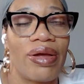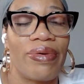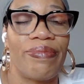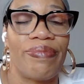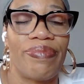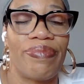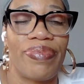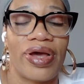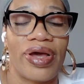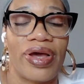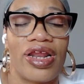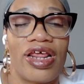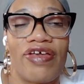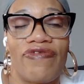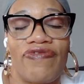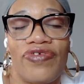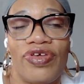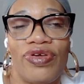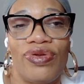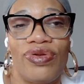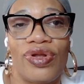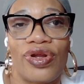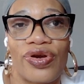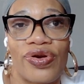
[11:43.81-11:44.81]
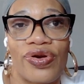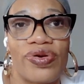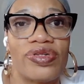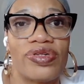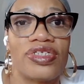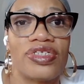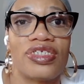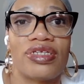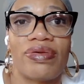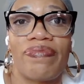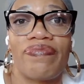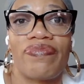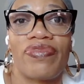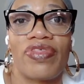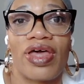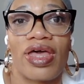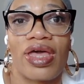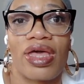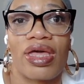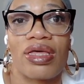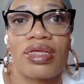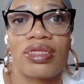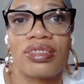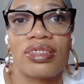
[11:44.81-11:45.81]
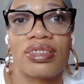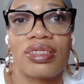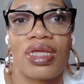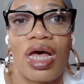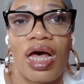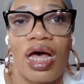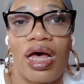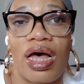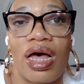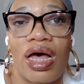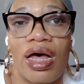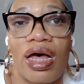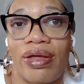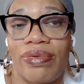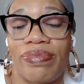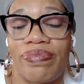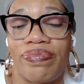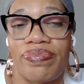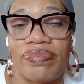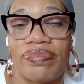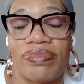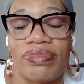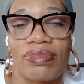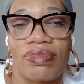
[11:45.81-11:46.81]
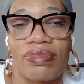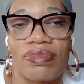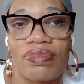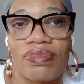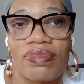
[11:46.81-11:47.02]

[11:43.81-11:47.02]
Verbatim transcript: but if you learn some things, um,